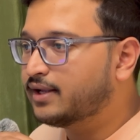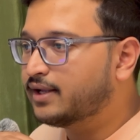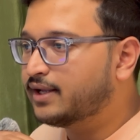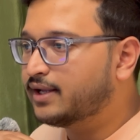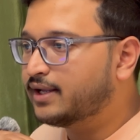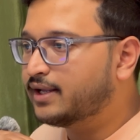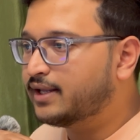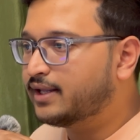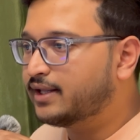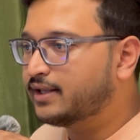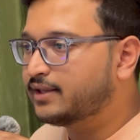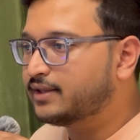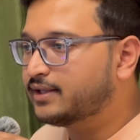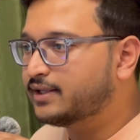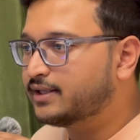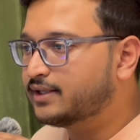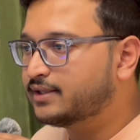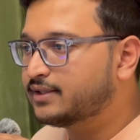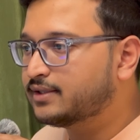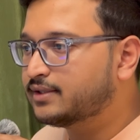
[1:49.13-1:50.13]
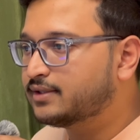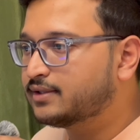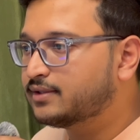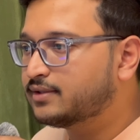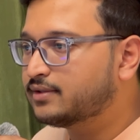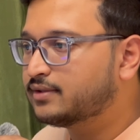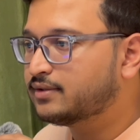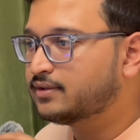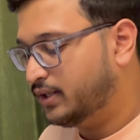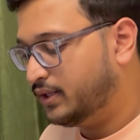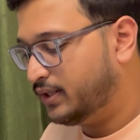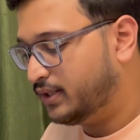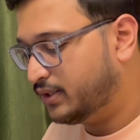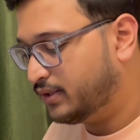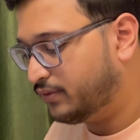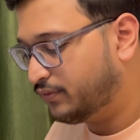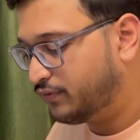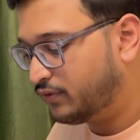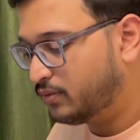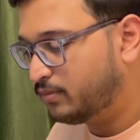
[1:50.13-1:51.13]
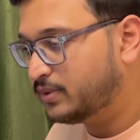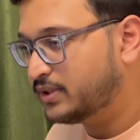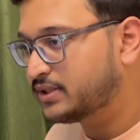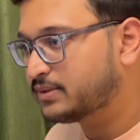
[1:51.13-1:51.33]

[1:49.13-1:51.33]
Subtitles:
and then here from